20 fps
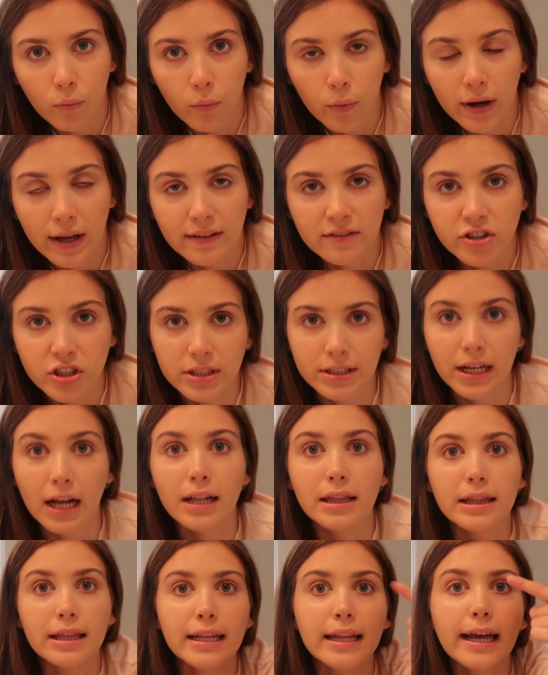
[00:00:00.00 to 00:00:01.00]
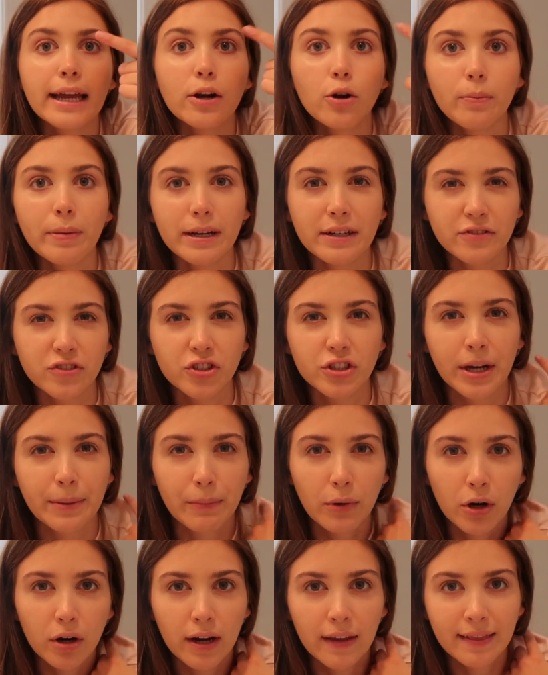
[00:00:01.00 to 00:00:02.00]
with just a little bit of
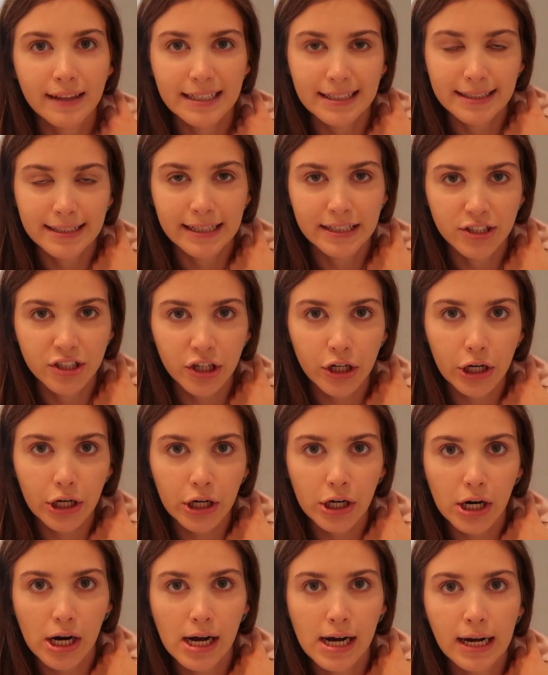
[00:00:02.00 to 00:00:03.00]
shimmer in the center.